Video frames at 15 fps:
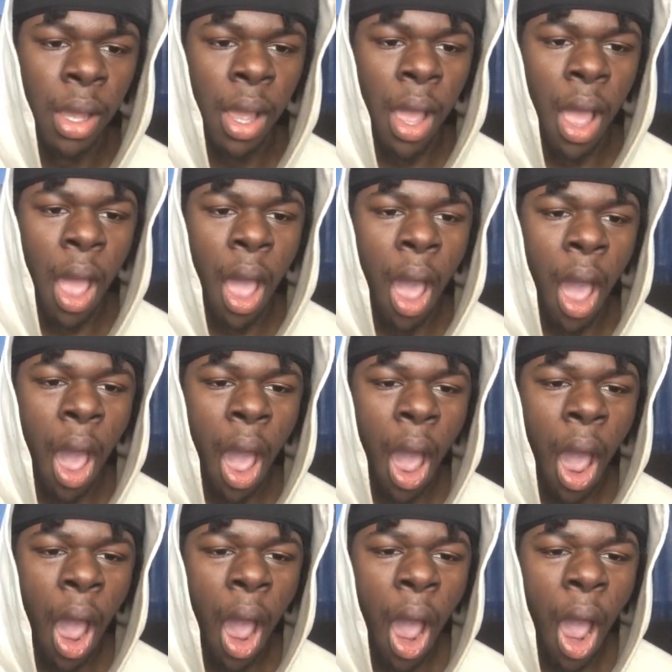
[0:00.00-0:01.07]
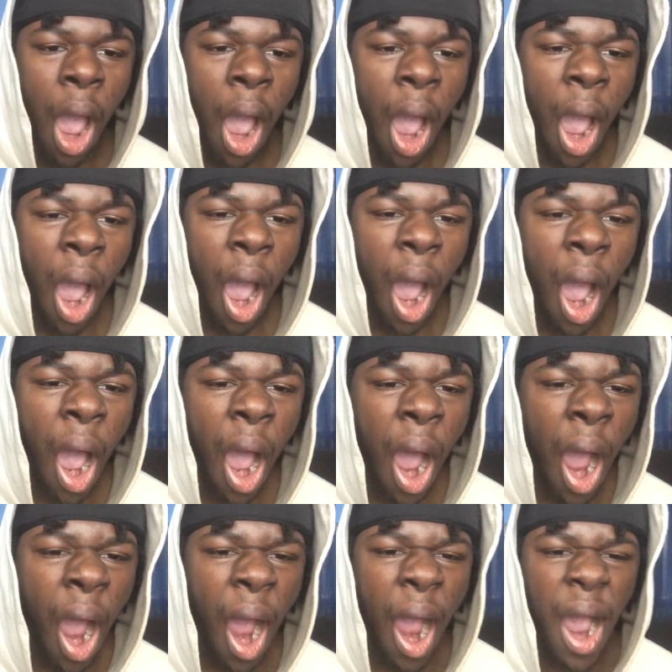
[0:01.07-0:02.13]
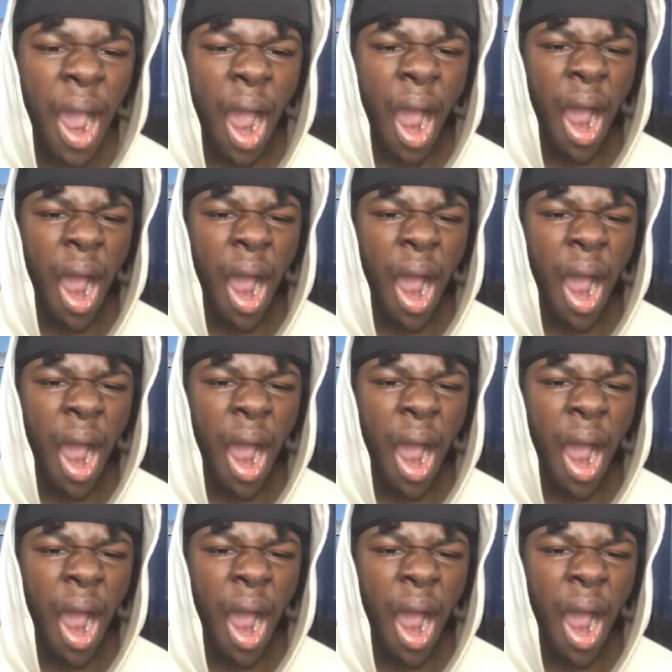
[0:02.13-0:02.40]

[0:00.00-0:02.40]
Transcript: [no speech]